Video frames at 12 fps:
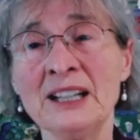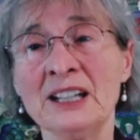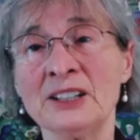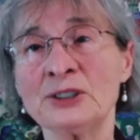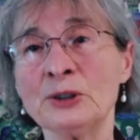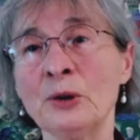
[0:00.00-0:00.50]

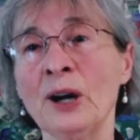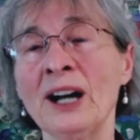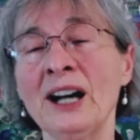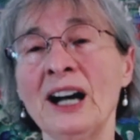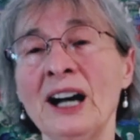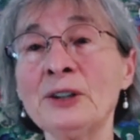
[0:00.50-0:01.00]
So
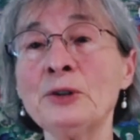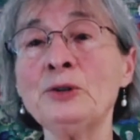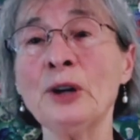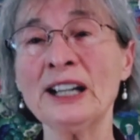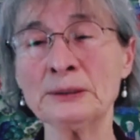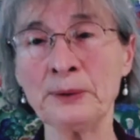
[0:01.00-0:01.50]
how do you
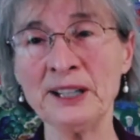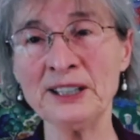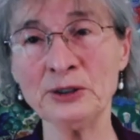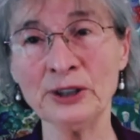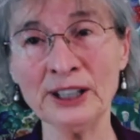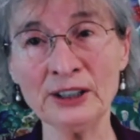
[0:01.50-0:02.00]
express
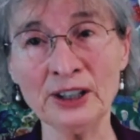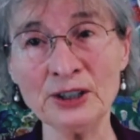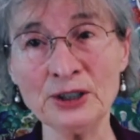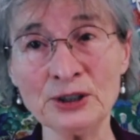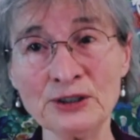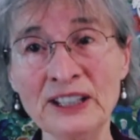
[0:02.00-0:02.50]
your
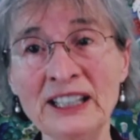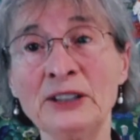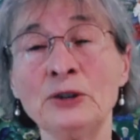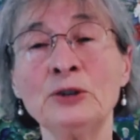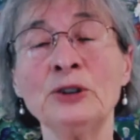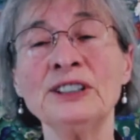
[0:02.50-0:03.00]
unconscious feeling?
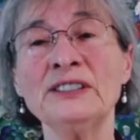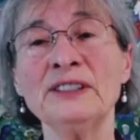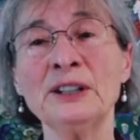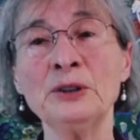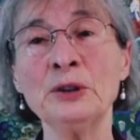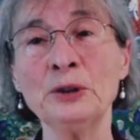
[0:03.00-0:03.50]
You don't
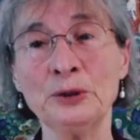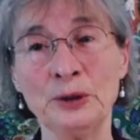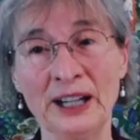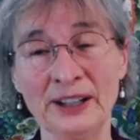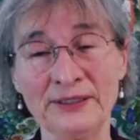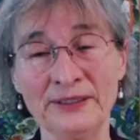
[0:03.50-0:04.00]
even know you
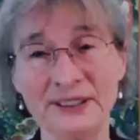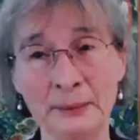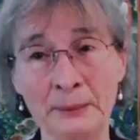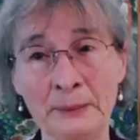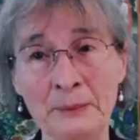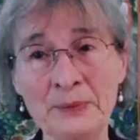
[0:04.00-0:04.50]
have
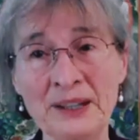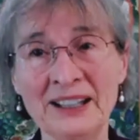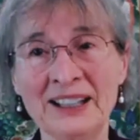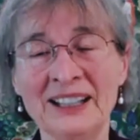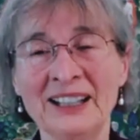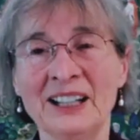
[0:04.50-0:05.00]
them.
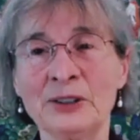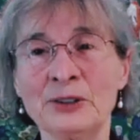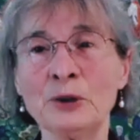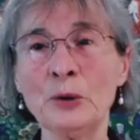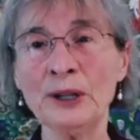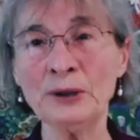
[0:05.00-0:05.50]

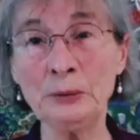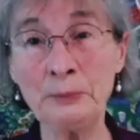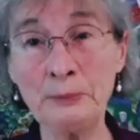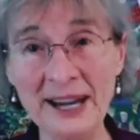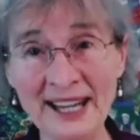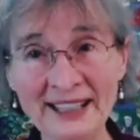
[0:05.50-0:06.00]
So when you
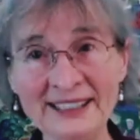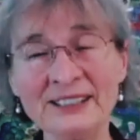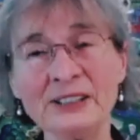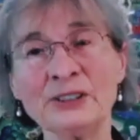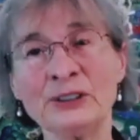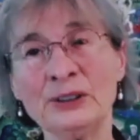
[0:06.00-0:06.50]
paint,
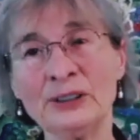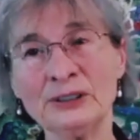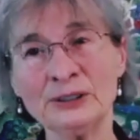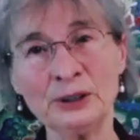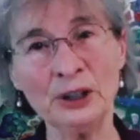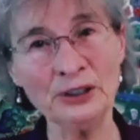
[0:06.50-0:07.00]

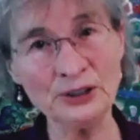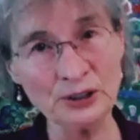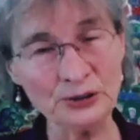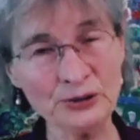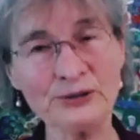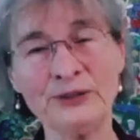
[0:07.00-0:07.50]
the
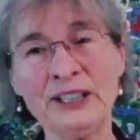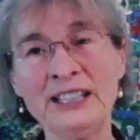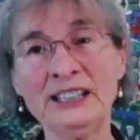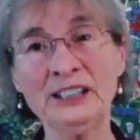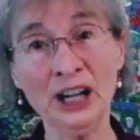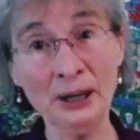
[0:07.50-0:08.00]
conscious
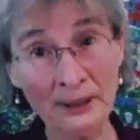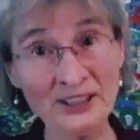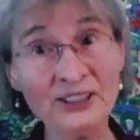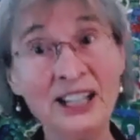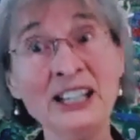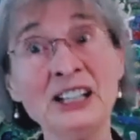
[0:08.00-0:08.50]
feeling come and
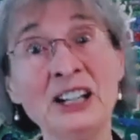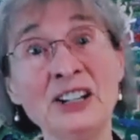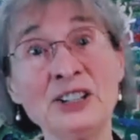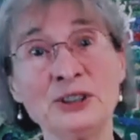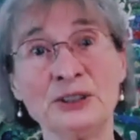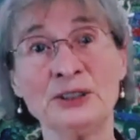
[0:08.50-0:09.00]
the
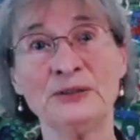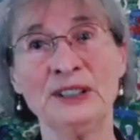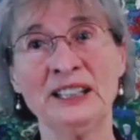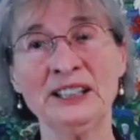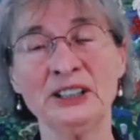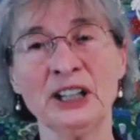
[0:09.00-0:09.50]
unconscious
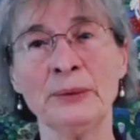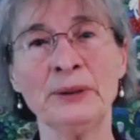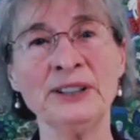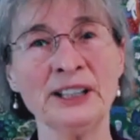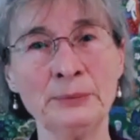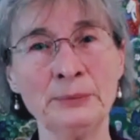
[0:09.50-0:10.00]
feeling come,
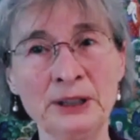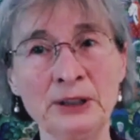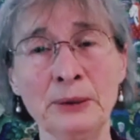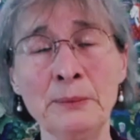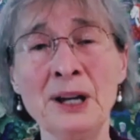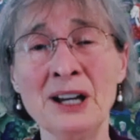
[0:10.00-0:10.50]
and they
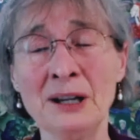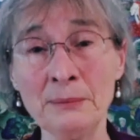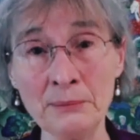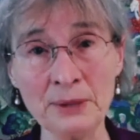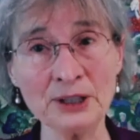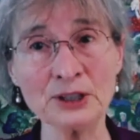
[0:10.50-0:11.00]
become
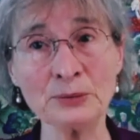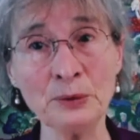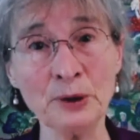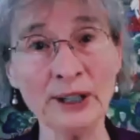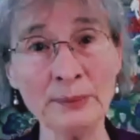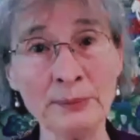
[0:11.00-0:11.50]
much
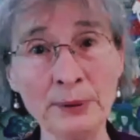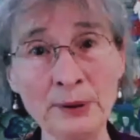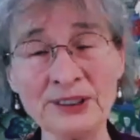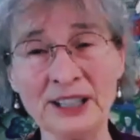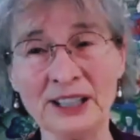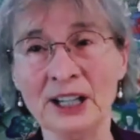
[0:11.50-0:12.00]
more
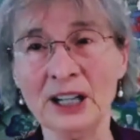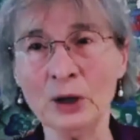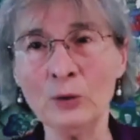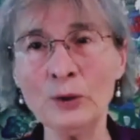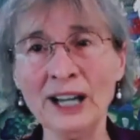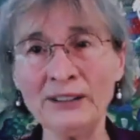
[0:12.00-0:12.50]
important.
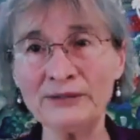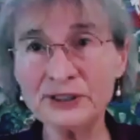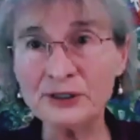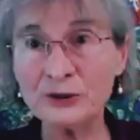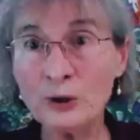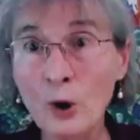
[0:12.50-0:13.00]
We have
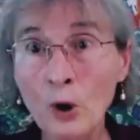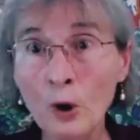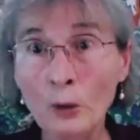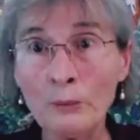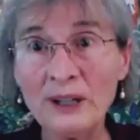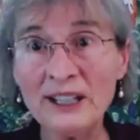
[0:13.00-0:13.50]
so
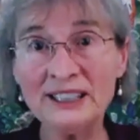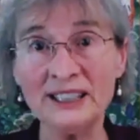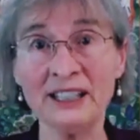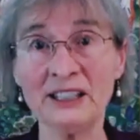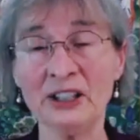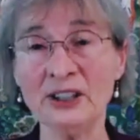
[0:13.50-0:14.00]
many
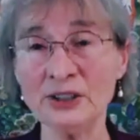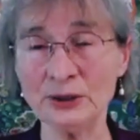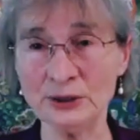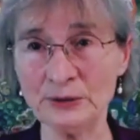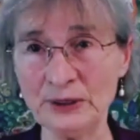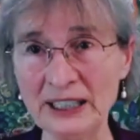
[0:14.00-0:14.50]

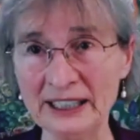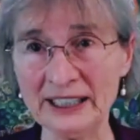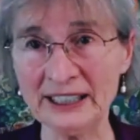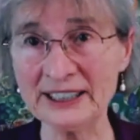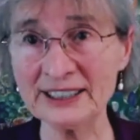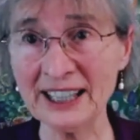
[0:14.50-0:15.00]
unconscious feelings
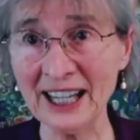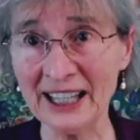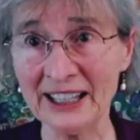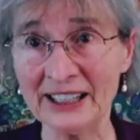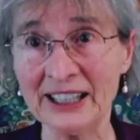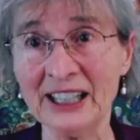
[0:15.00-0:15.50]

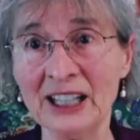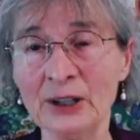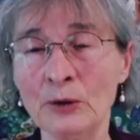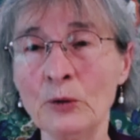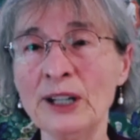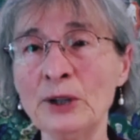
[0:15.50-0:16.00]
inside,
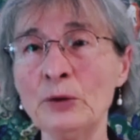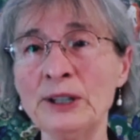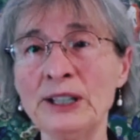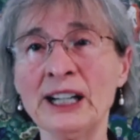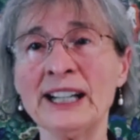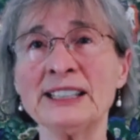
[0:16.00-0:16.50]
where
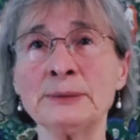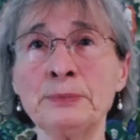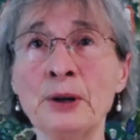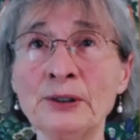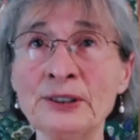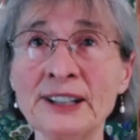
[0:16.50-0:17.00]
we
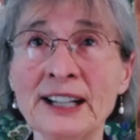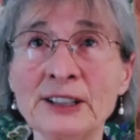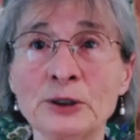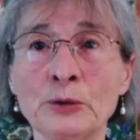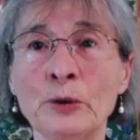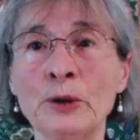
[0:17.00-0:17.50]
responded,
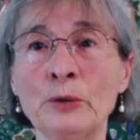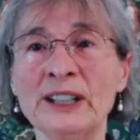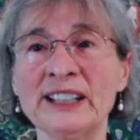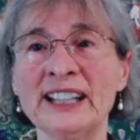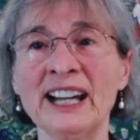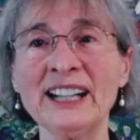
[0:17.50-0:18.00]
the way we
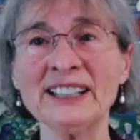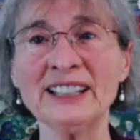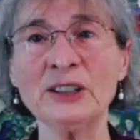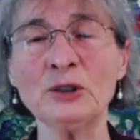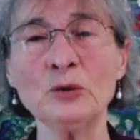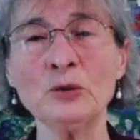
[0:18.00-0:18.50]

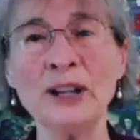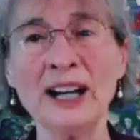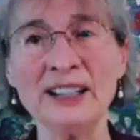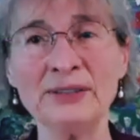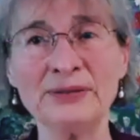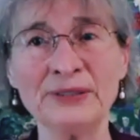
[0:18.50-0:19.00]
reacted to
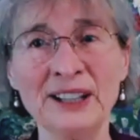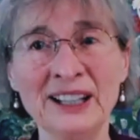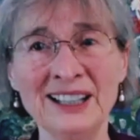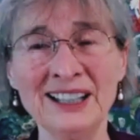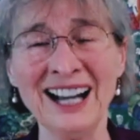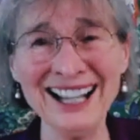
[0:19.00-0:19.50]
life
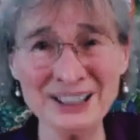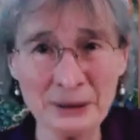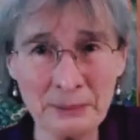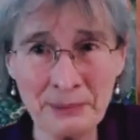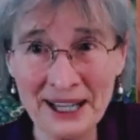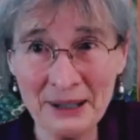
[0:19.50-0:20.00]
as a
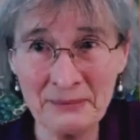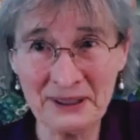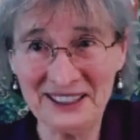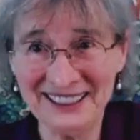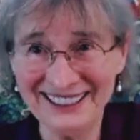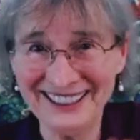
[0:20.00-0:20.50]

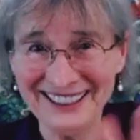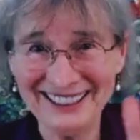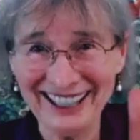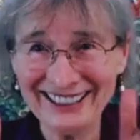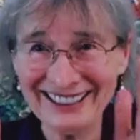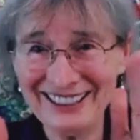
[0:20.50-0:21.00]
baby,
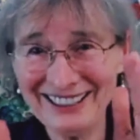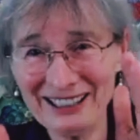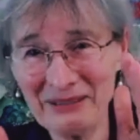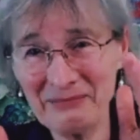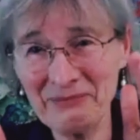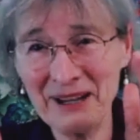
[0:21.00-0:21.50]
as a
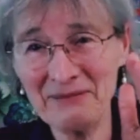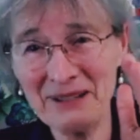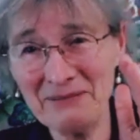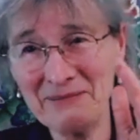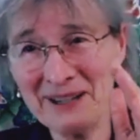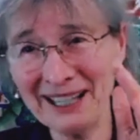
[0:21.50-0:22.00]
little
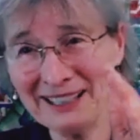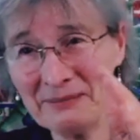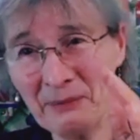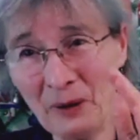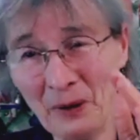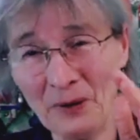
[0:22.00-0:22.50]
baby barely
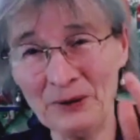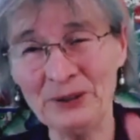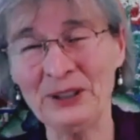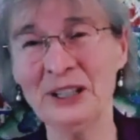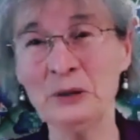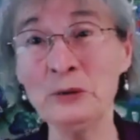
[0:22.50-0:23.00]
born.
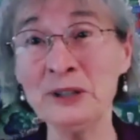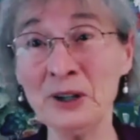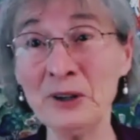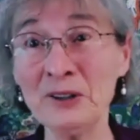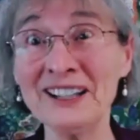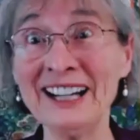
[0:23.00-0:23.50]
We
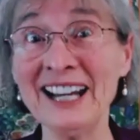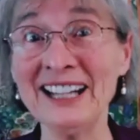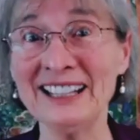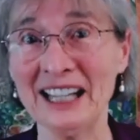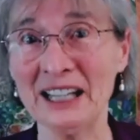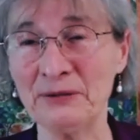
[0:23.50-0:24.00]

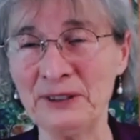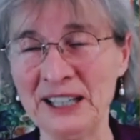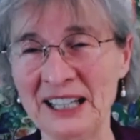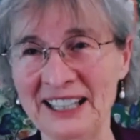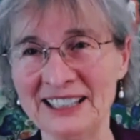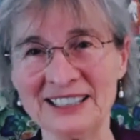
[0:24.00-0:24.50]
already had
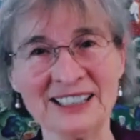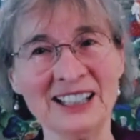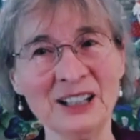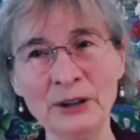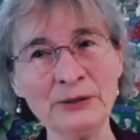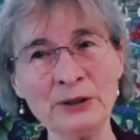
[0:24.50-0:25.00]
feelings.
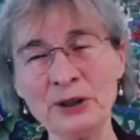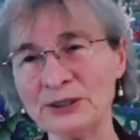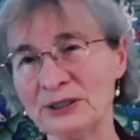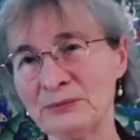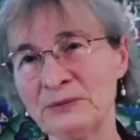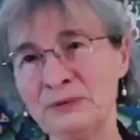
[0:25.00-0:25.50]
Of
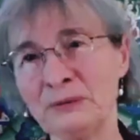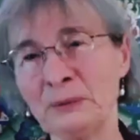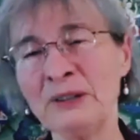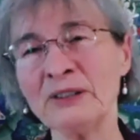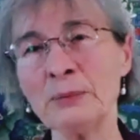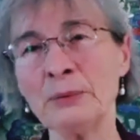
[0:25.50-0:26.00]
course,
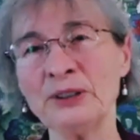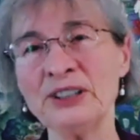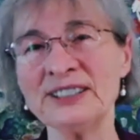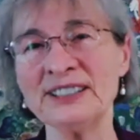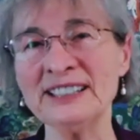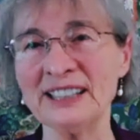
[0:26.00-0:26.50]
everybody
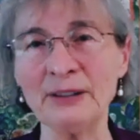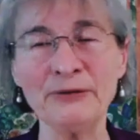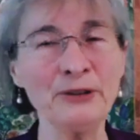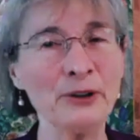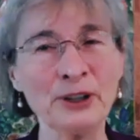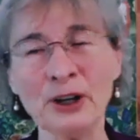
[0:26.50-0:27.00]
thinks they
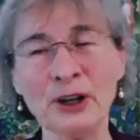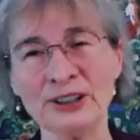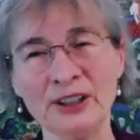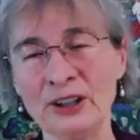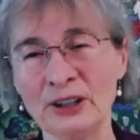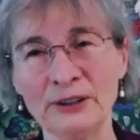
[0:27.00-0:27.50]
forgot
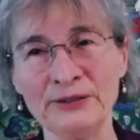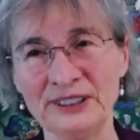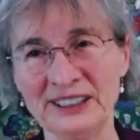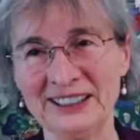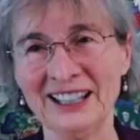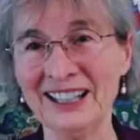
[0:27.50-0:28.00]
all of it.